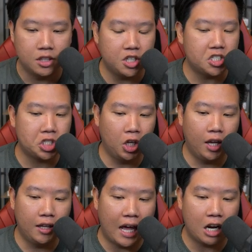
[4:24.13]
There's still
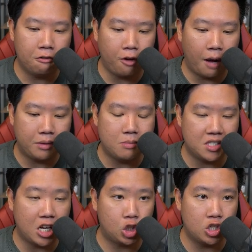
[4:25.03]
a lot of
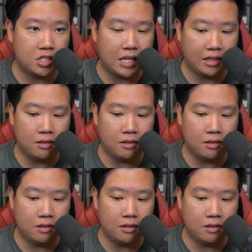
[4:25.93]
optimizations that,